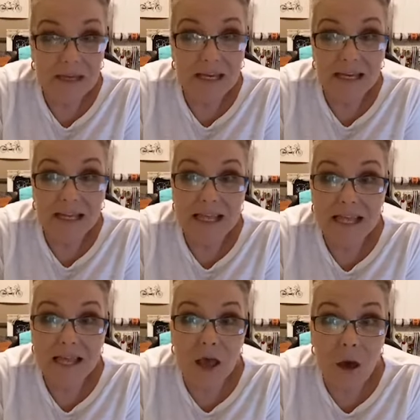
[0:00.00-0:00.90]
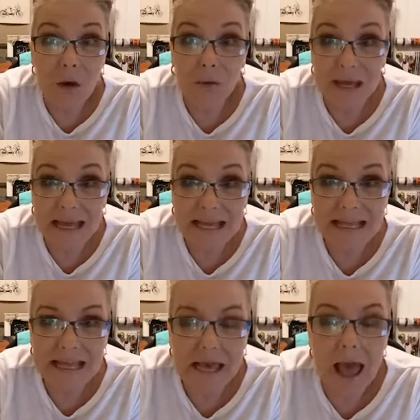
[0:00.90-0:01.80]
It is so
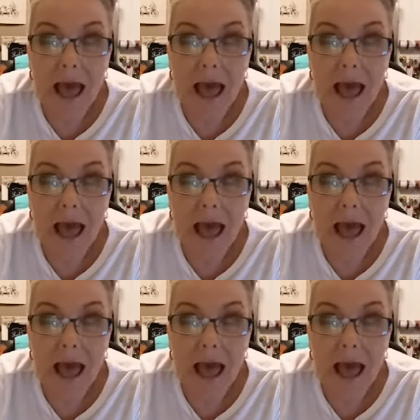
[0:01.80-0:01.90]
easy